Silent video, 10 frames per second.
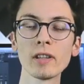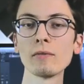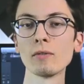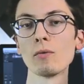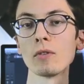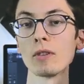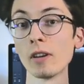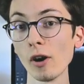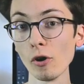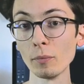everyone,
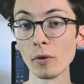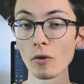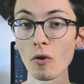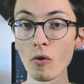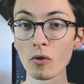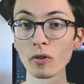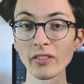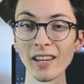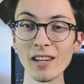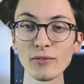hope you're all
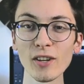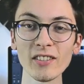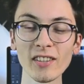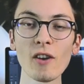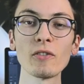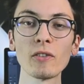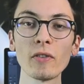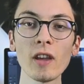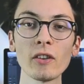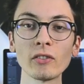safe and sound out
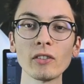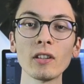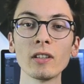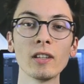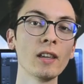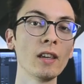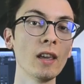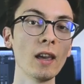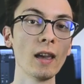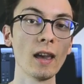there still
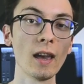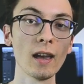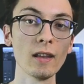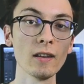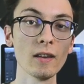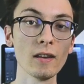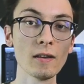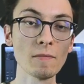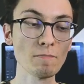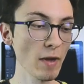and
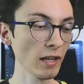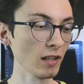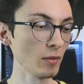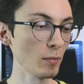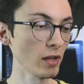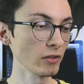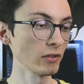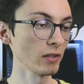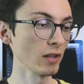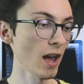making the
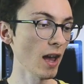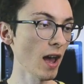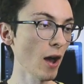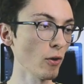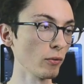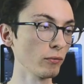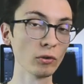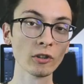best out of your